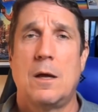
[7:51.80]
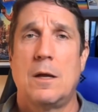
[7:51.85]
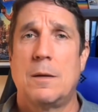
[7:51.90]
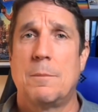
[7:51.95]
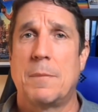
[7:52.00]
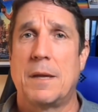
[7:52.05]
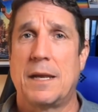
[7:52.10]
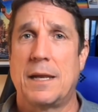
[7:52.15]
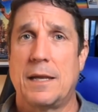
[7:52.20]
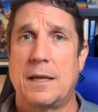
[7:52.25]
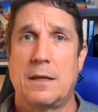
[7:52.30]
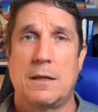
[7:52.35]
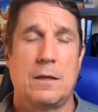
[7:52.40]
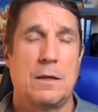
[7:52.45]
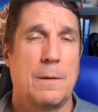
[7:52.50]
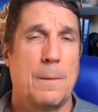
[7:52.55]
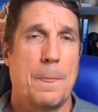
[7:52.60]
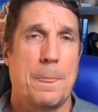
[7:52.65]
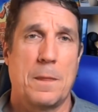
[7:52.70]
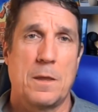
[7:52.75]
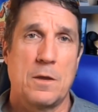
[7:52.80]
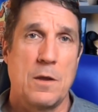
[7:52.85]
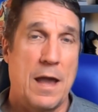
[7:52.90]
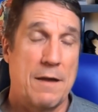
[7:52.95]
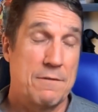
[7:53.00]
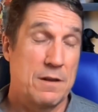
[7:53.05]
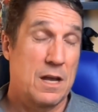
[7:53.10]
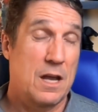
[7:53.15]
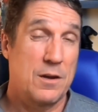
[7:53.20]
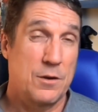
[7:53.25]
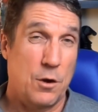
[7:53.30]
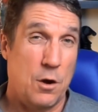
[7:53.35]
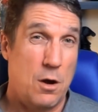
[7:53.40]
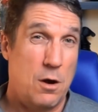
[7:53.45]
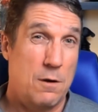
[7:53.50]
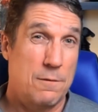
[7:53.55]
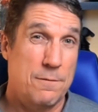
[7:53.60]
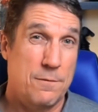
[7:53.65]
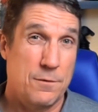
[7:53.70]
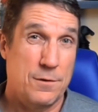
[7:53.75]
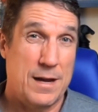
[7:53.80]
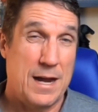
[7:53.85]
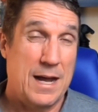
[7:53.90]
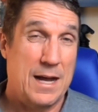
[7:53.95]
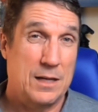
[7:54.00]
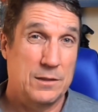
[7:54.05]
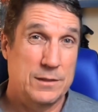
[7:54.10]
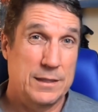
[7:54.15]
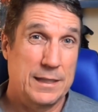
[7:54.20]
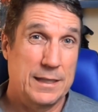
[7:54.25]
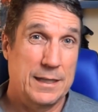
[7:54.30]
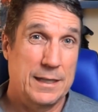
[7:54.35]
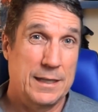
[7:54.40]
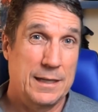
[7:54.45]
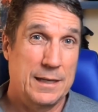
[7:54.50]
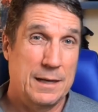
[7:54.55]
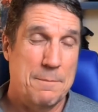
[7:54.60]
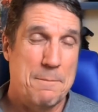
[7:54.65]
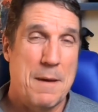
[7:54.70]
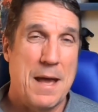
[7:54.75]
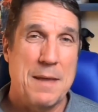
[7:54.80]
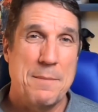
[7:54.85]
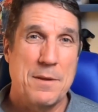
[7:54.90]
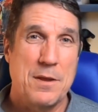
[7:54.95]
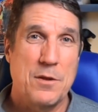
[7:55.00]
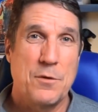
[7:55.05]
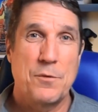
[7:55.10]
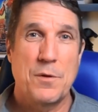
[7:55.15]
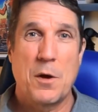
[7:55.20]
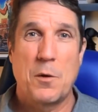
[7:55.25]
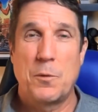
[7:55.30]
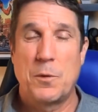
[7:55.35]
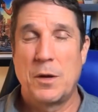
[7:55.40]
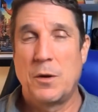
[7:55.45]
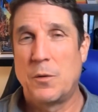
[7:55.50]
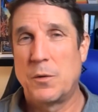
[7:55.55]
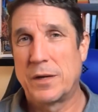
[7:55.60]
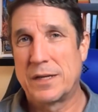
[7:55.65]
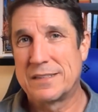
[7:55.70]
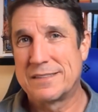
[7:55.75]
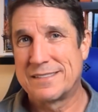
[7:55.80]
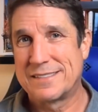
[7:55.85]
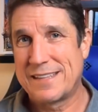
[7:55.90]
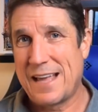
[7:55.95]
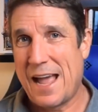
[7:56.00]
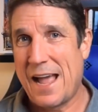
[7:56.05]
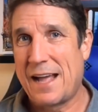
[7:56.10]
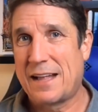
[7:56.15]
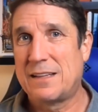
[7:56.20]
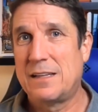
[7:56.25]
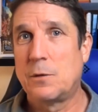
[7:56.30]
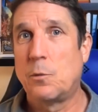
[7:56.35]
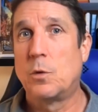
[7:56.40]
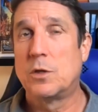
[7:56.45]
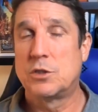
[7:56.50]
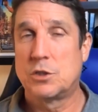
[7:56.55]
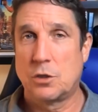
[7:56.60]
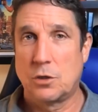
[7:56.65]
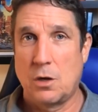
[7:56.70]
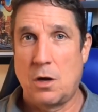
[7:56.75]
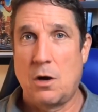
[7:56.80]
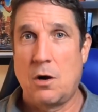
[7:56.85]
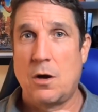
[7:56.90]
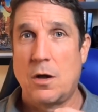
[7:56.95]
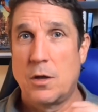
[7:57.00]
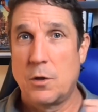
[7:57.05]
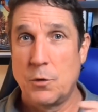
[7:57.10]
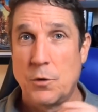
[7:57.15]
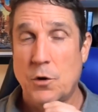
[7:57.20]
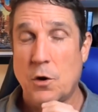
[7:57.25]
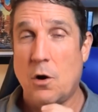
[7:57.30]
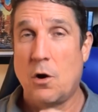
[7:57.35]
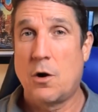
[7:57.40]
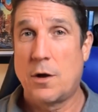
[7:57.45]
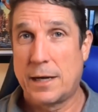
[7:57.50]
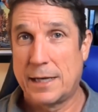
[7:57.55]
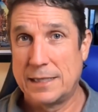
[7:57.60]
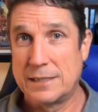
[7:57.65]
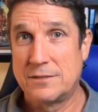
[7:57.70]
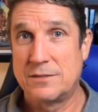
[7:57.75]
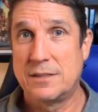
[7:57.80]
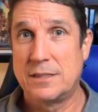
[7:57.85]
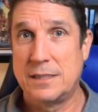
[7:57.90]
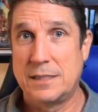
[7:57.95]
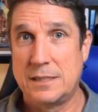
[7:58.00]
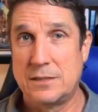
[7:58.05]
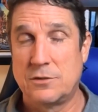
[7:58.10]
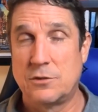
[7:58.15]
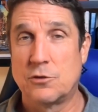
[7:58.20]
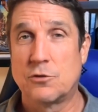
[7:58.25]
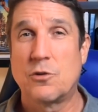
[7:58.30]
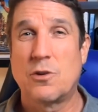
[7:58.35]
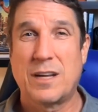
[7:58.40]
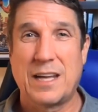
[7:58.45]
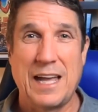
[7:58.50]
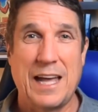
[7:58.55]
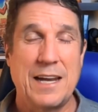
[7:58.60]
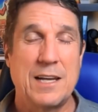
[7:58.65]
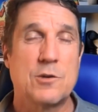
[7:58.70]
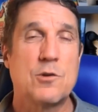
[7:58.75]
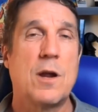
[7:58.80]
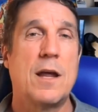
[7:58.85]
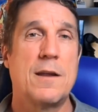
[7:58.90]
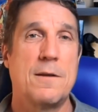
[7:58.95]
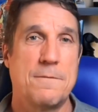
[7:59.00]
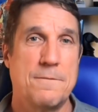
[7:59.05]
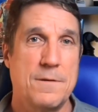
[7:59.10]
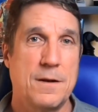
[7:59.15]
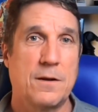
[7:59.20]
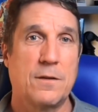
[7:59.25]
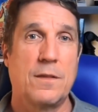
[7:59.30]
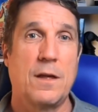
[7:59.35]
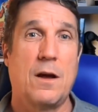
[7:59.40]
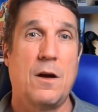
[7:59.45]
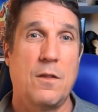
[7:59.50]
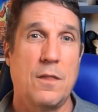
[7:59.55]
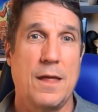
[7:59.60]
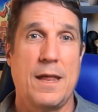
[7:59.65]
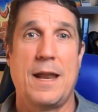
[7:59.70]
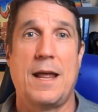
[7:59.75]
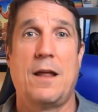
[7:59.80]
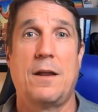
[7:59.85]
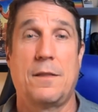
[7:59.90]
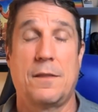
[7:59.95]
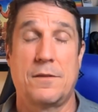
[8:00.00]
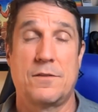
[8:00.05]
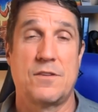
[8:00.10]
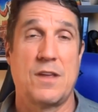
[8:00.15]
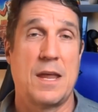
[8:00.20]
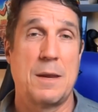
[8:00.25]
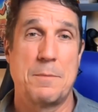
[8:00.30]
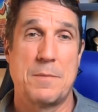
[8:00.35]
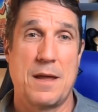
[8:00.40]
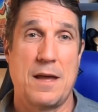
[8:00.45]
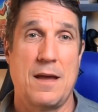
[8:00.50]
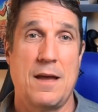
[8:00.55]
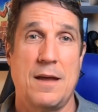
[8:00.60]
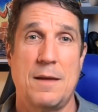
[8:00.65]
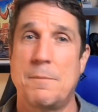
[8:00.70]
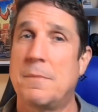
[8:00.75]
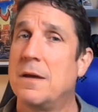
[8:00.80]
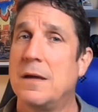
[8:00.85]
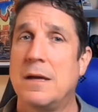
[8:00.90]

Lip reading: meaning you haven't gotten your offer dialed in, and maybe you don't know exactly who your audience is, and you're kind of trying to figure all that out at the same time,